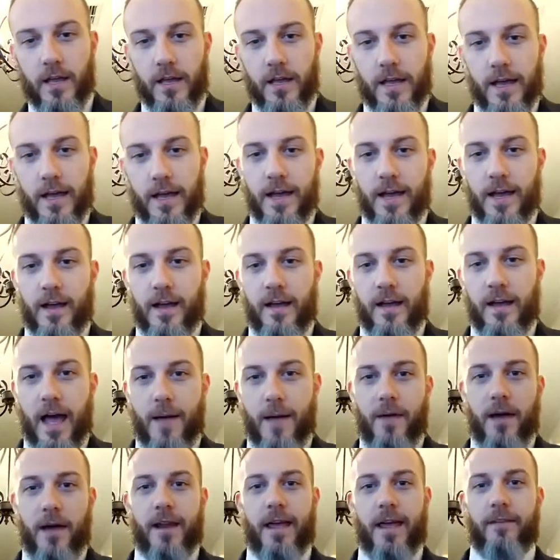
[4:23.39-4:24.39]
I'm
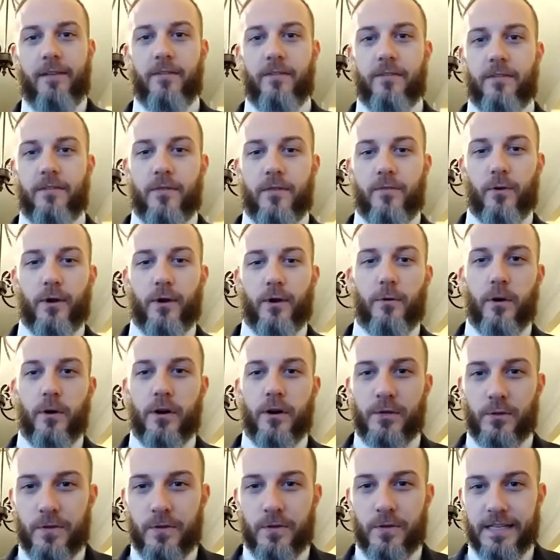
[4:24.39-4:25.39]
out having the 3
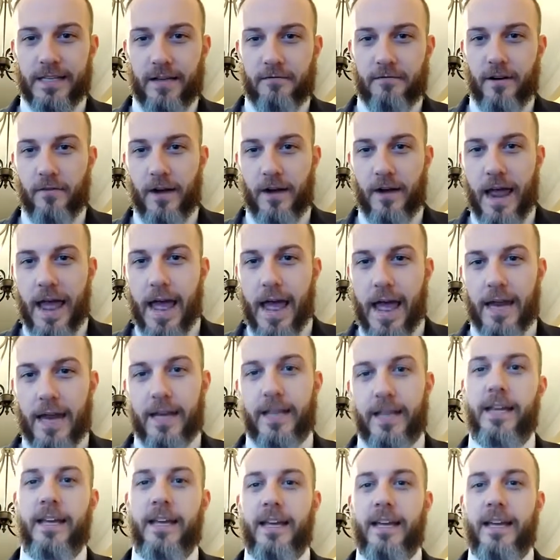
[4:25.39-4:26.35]
worst weeks I've ever had.